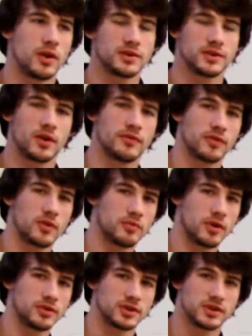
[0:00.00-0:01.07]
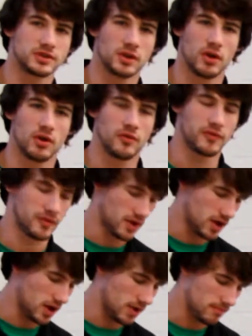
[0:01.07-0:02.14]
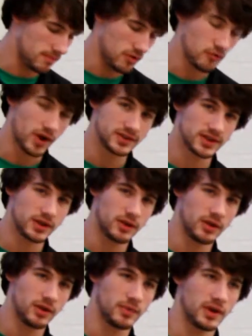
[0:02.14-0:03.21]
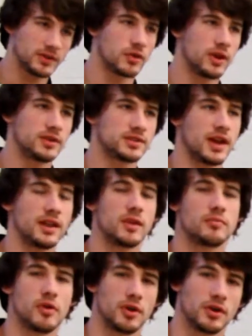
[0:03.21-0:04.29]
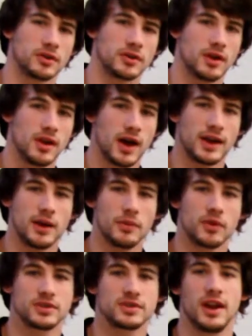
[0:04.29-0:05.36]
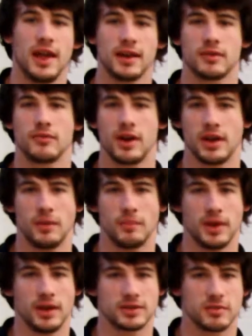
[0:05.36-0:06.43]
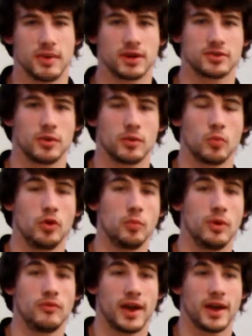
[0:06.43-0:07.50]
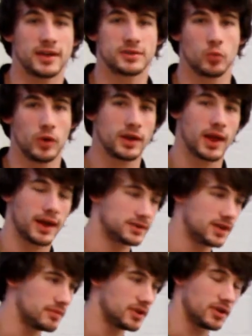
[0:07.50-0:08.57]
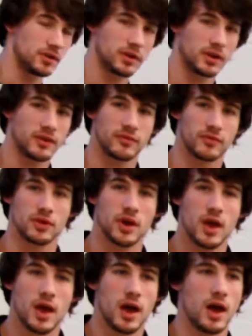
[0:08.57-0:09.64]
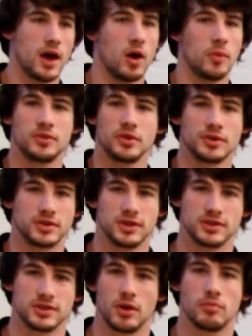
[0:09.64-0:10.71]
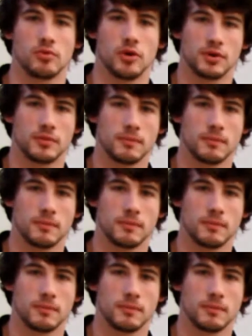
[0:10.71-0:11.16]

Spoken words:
guys have gone through the process of raising your EPs, or at least selling the product, and now we've got to select the right EPs to make sure that who we raise will get accepted onto different opportunities abroad.